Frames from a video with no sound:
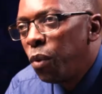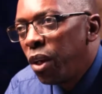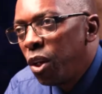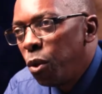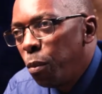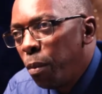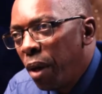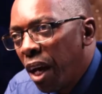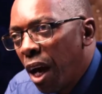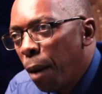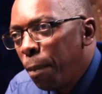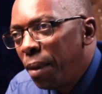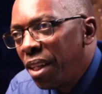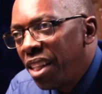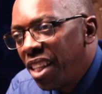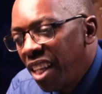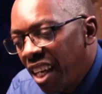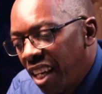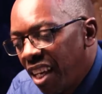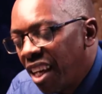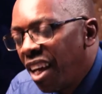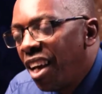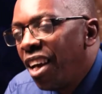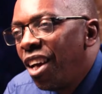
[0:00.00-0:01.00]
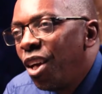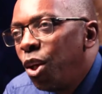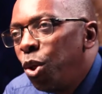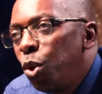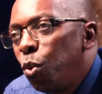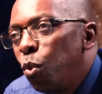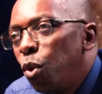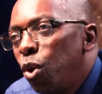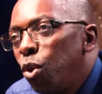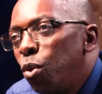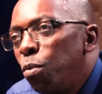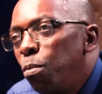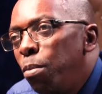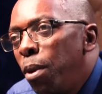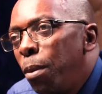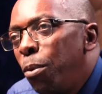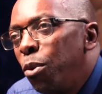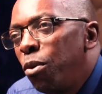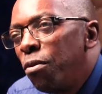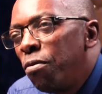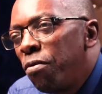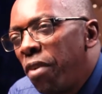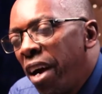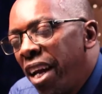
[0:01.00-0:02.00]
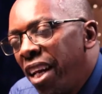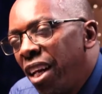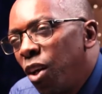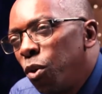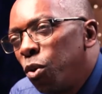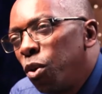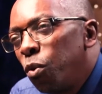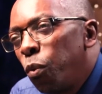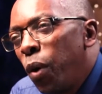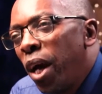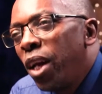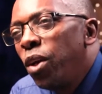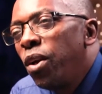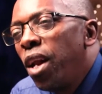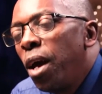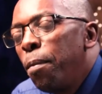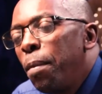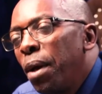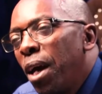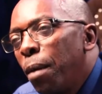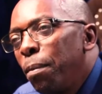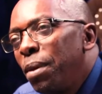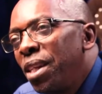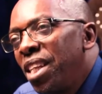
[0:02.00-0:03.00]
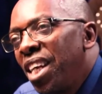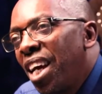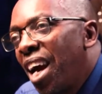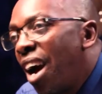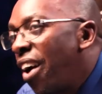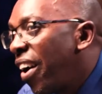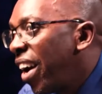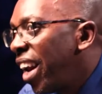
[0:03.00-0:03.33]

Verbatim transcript: when you make a mistake, you want to be able to find out where did I make a mistake?